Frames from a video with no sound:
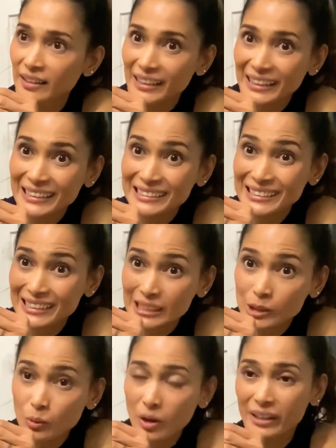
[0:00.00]
It's
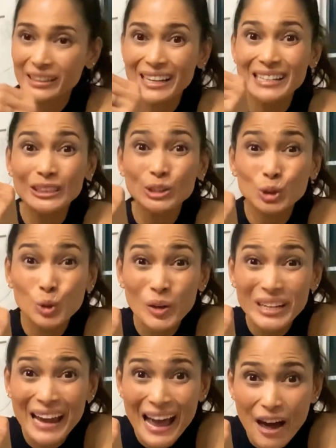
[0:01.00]
this one in a
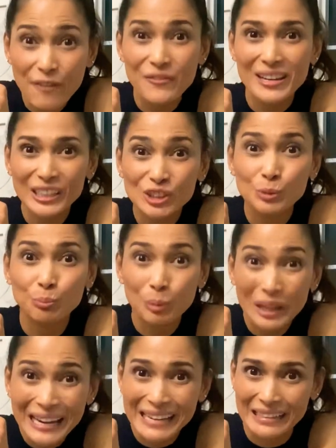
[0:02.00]
2.5-inch
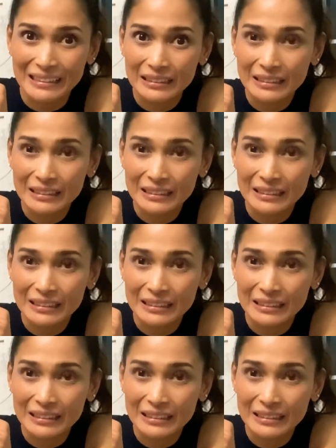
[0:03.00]
blade.